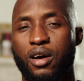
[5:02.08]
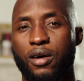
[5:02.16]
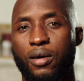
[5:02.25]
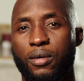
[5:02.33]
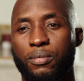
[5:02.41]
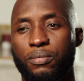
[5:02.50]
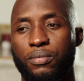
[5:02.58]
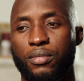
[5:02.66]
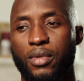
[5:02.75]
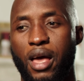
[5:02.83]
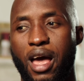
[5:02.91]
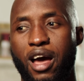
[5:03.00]
I
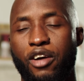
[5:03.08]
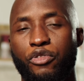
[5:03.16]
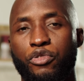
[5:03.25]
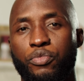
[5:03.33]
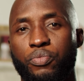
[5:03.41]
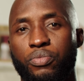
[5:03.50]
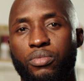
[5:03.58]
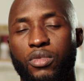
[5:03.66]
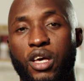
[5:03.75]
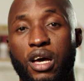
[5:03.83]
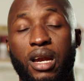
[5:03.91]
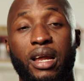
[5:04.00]
have
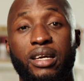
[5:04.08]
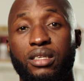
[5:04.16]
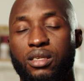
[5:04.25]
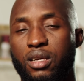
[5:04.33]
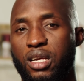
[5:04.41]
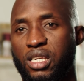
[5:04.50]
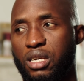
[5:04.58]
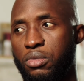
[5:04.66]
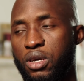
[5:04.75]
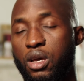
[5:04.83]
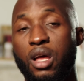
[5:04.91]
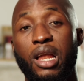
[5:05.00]
clients asking
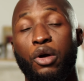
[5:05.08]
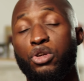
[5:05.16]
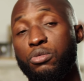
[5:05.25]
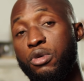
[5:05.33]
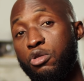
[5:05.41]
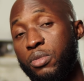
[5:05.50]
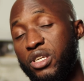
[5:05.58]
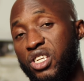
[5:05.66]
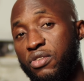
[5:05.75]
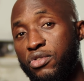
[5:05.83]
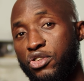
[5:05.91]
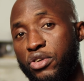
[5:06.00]
me, like also on my
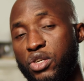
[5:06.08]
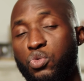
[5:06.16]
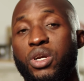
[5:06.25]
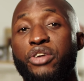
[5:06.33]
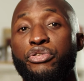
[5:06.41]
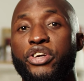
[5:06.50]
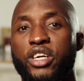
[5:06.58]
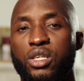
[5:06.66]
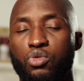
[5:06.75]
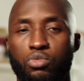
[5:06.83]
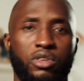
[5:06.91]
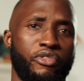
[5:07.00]
C70, right, when I rig
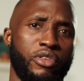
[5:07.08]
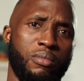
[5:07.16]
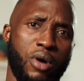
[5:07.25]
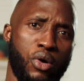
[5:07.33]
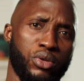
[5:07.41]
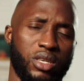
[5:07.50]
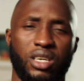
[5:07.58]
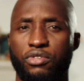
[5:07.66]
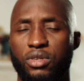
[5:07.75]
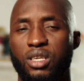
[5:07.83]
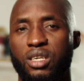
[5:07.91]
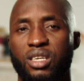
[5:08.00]
it with the V-mount and
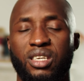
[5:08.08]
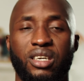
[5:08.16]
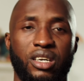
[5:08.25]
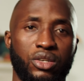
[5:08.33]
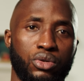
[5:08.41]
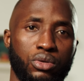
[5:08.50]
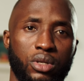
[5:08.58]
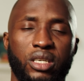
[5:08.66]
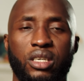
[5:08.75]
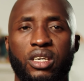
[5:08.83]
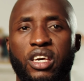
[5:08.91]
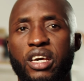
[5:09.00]
everything, and the handle
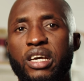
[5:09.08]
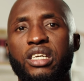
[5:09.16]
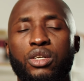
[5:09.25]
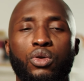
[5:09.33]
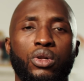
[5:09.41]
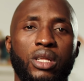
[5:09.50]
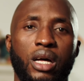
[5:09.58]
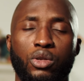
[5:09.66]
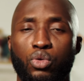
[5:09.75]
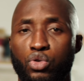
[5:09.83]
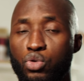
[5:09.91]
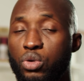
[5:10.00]
and the cage and all that,
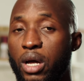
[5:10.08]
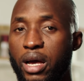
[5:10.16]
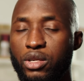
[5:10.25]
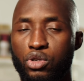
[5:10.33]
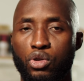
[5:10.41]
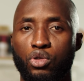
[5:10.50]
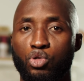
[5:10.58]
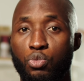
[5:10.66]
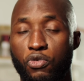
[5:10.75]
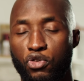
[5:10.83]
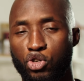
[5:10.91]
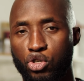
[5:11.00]
it looks so nice, you know, so
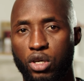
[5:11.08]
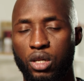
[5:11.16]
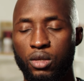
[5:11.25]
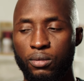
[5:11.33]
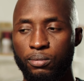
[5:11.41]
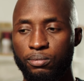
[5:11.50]
professional.